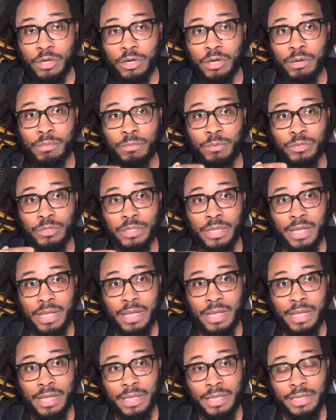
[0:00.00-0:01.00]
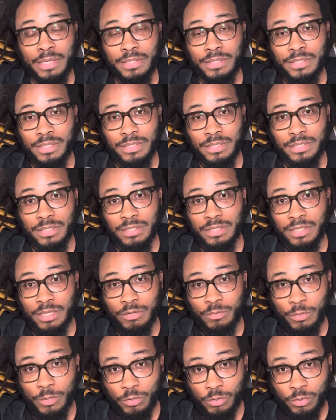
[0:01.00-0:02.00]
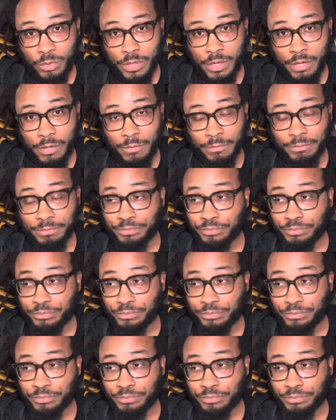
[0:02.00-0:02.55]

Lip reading: almost like our ancestors did with Creole.